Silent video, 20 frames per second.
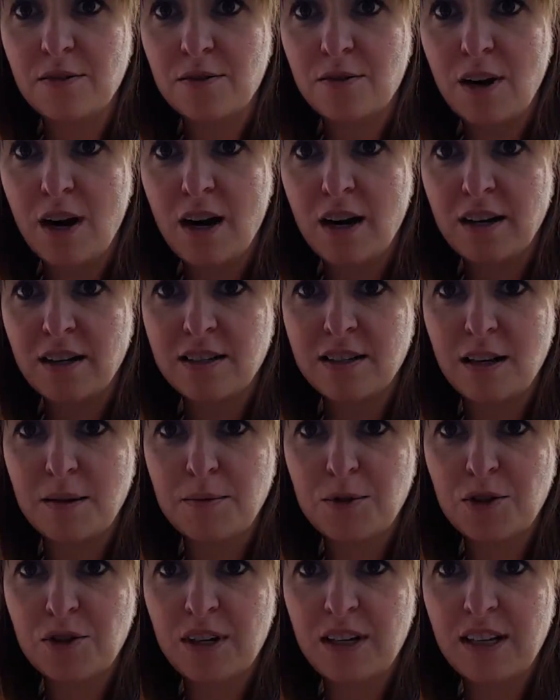rock
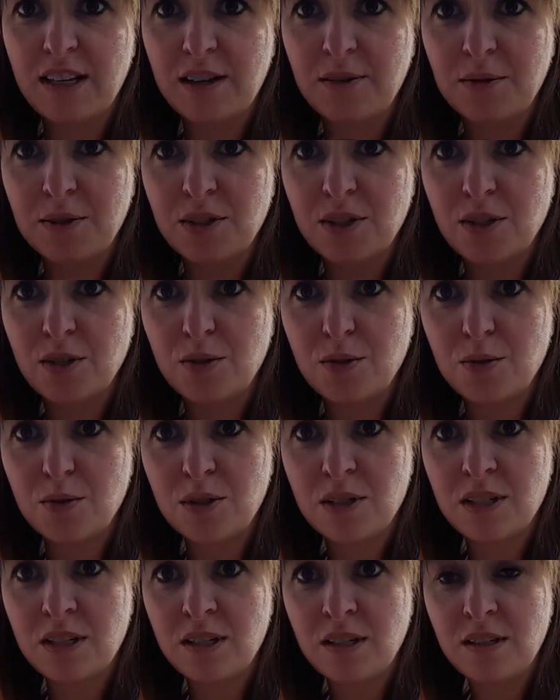substrate that was
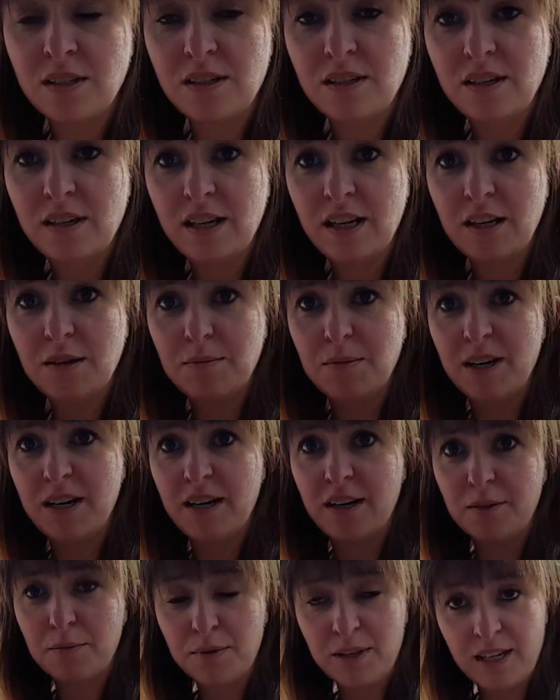used in
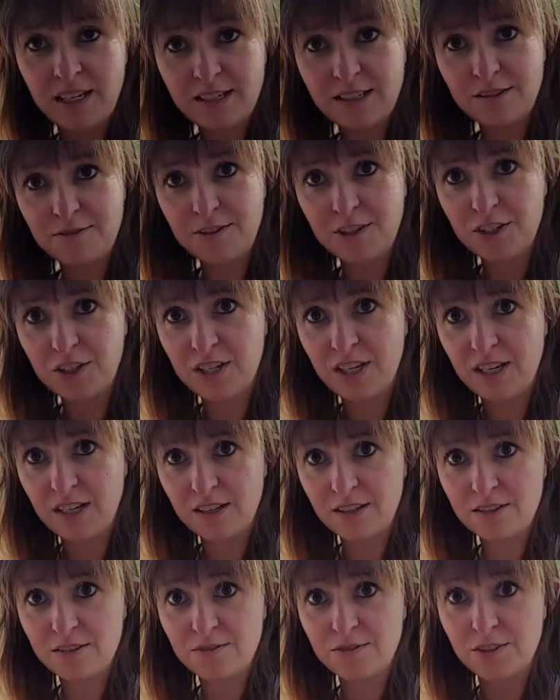my planted fish
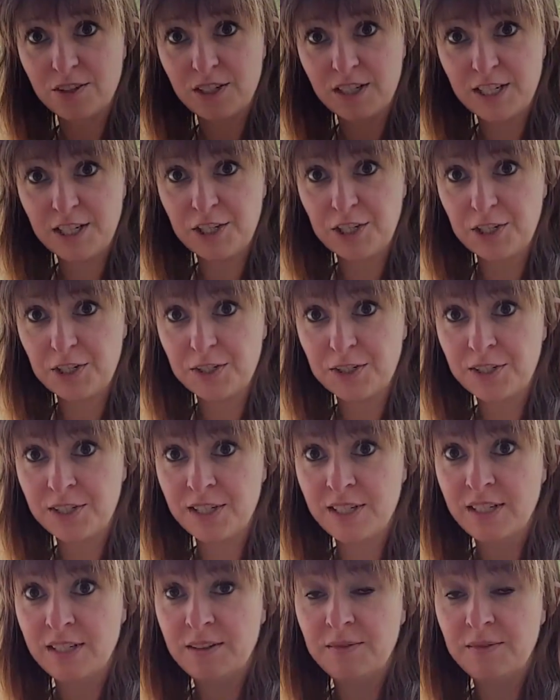tanks for years.